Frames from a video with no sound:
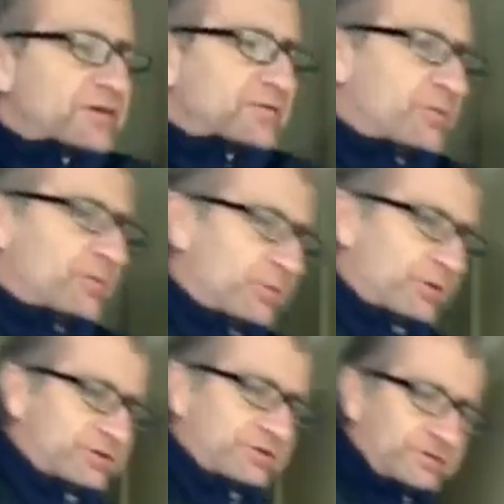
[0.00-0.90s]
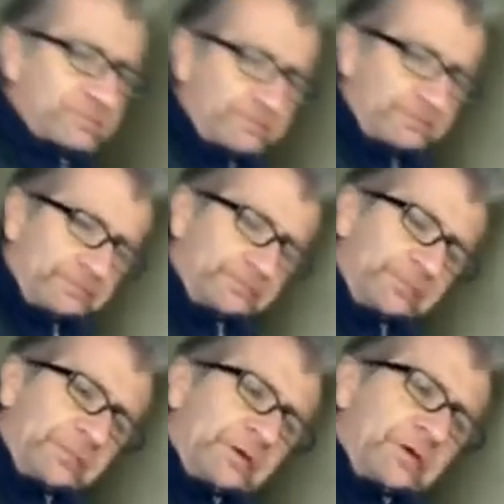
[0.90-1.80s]
it's more important to
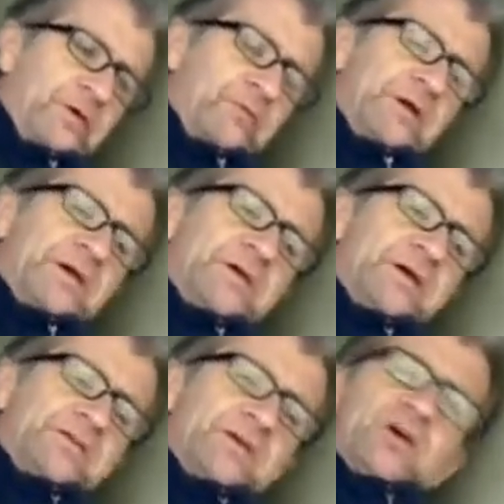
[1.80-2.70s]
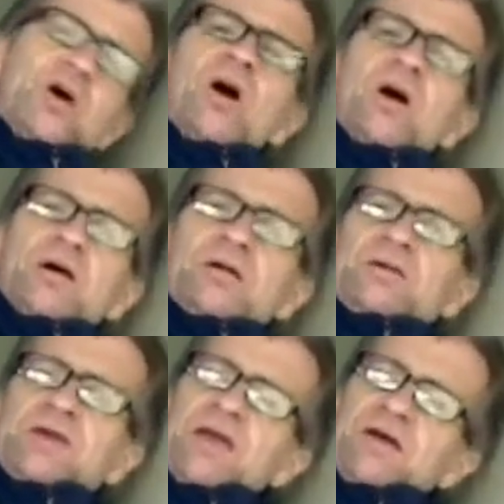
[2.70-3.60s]
recognize that God
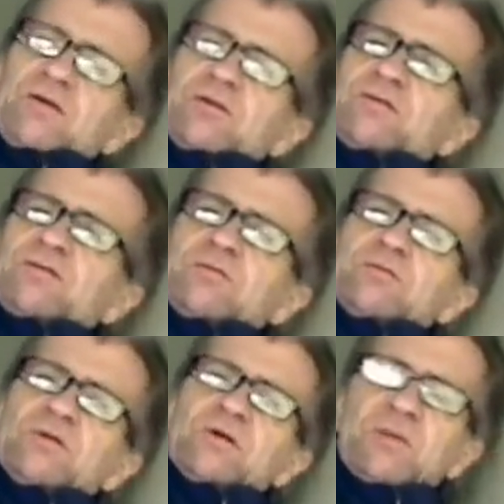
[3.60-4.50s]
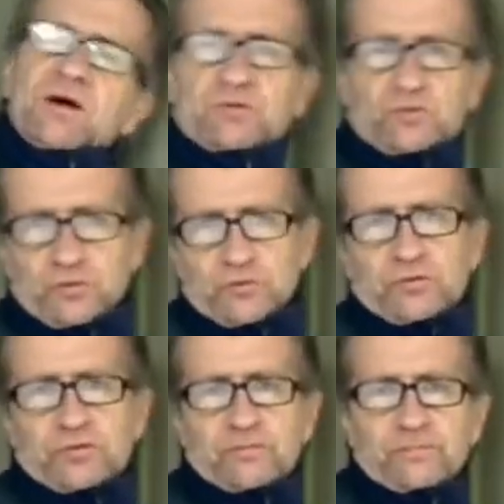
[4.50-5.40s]
cares about
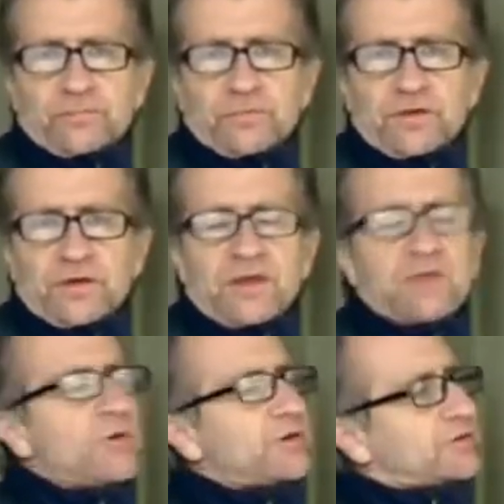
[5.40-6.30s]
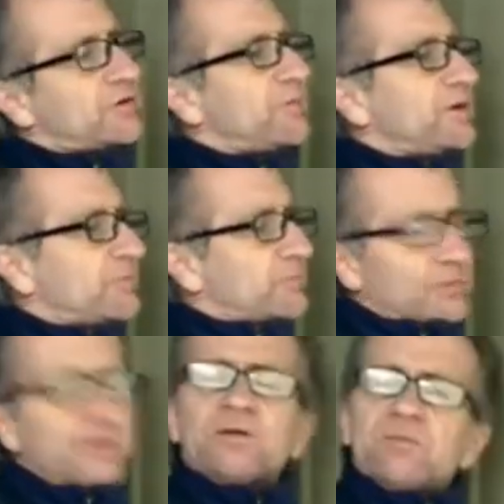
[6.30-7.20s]
truth, and He wants you to be
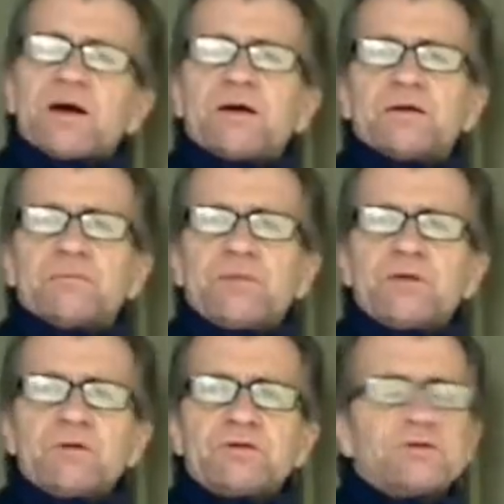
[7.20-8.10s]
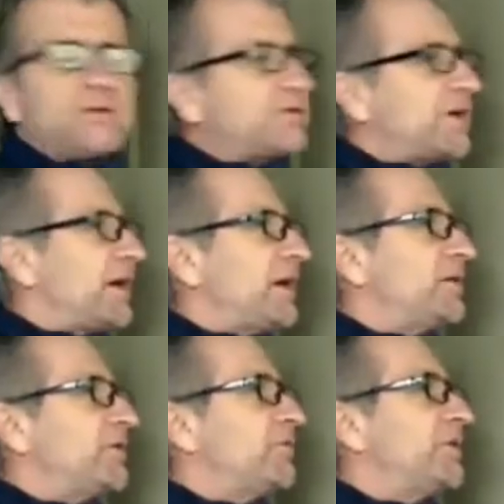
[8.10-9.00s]
real about it. He wants you to say, "Hey,
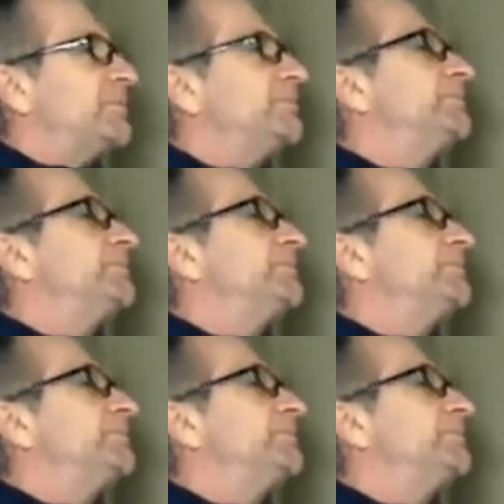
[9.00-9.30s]
you know what?